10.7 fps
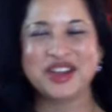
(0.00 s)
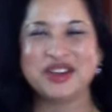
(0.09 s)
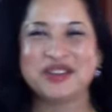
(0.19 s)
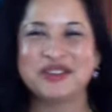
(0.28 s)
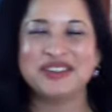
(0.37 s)

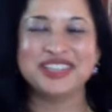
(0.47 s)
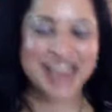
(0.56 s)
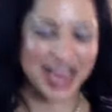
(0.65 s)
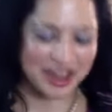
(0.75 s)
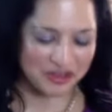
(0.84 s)
What was
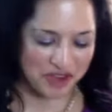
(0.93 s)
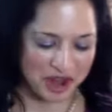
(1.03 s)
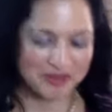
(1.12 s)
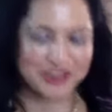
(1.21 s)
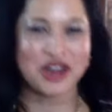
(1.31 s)
that
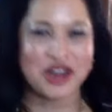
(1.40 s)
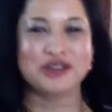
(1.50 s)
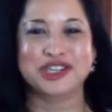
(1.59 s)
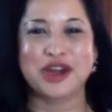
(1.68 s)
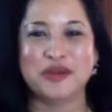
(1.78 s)
from?
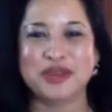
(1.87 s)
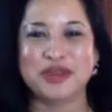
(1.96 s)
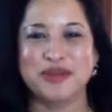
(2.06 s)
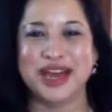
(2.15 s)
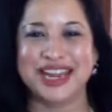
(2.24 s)
Oh, Show Me
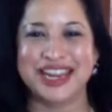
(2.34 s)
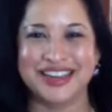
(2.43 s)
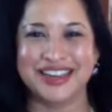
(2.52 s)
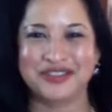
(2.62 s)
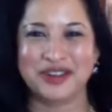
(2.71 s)
the
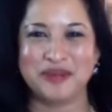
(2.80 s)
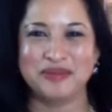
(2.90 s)
Money from